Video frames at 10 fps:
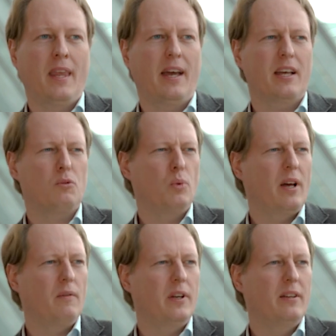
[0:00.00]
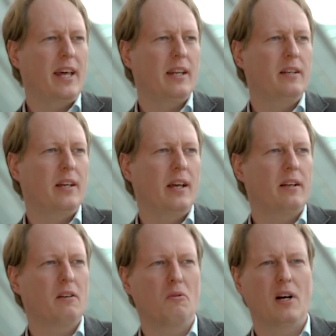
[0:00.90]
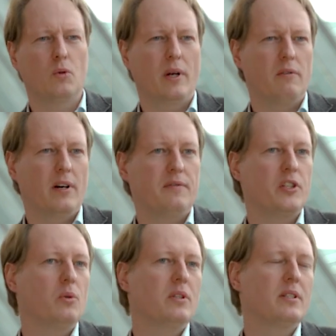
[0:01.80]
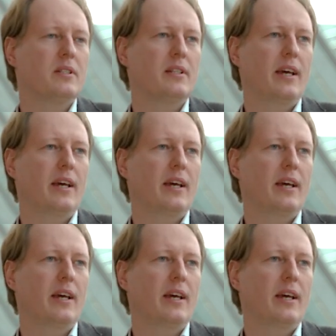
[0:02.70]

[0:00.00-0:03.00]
I guess we have in that intake around 25 students,